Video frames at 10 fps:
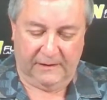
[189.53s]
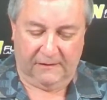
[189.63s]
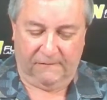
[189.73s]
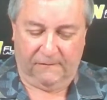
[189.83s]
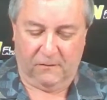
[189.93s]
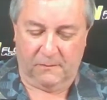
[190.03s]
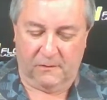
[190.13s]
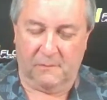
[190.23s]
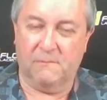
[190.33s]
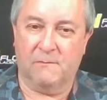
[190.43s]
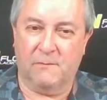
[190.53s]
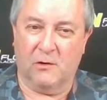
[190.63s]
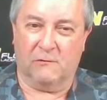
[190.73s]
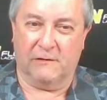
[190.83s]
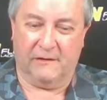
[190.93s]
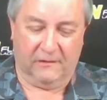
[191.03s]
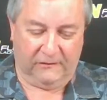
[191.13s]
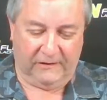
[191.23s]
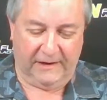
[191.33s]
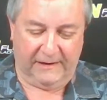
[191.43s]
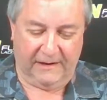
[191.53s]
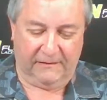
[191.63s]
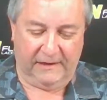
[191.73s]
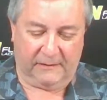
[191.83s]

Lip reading: and former Boca Raton standout